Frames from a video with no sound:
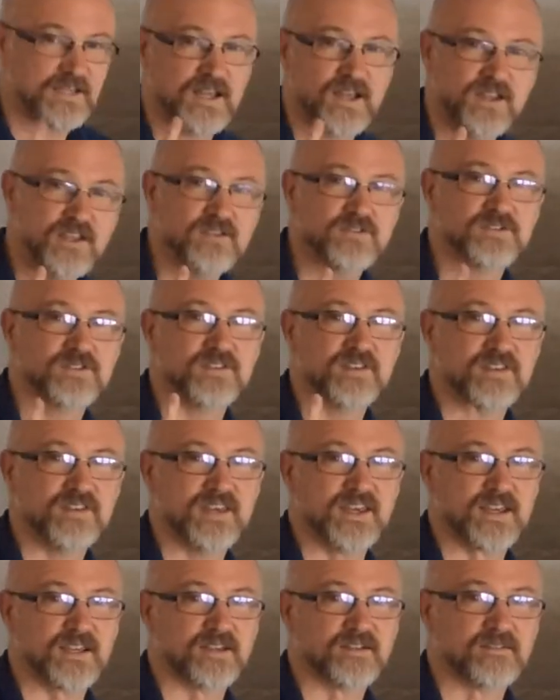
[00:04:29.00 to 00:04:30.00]
Now here's the
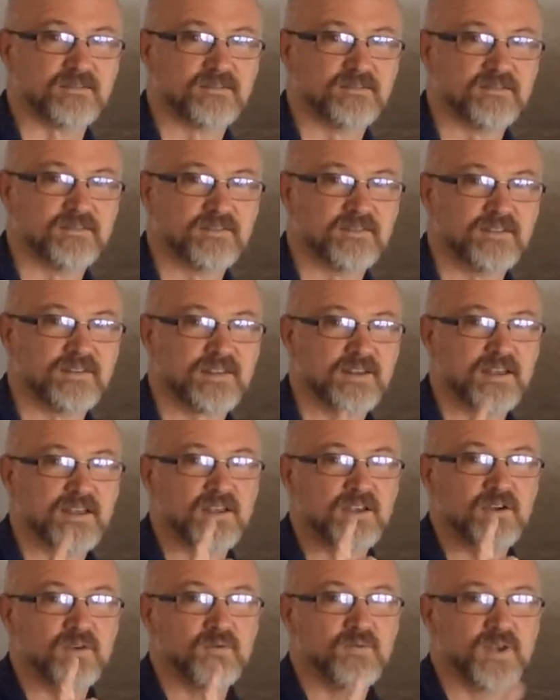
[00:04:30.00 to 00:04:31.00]
thing.
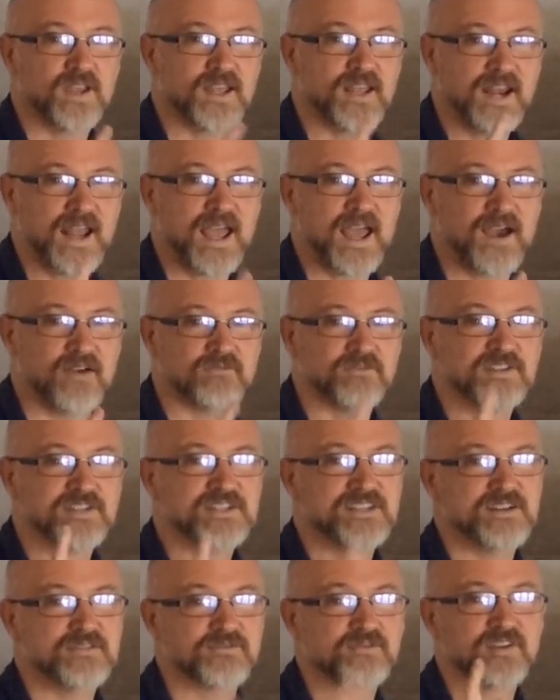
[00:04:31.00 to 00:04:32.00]
We can have
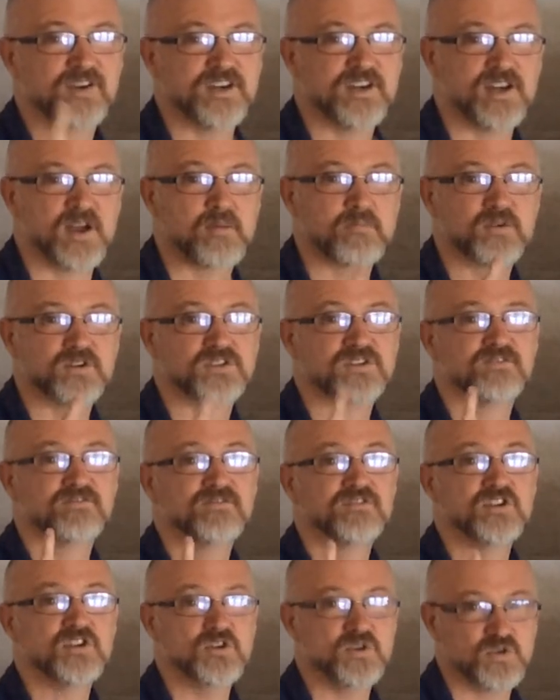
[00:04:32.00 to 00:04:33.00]
different numbers of
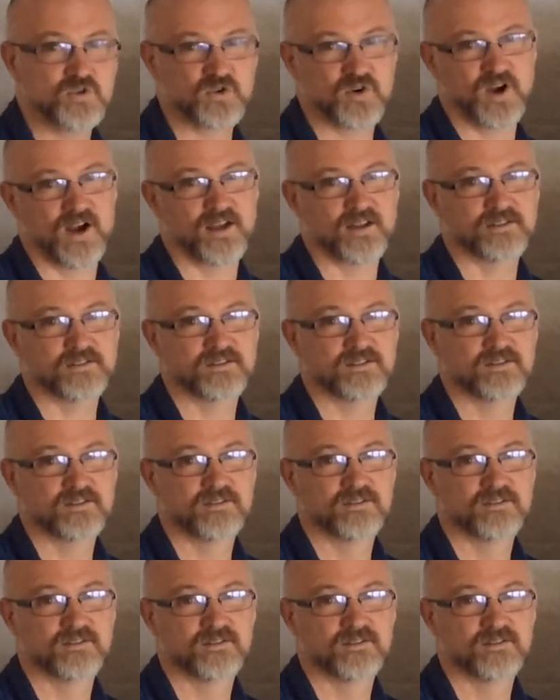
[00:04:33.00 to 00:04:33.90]
neutrons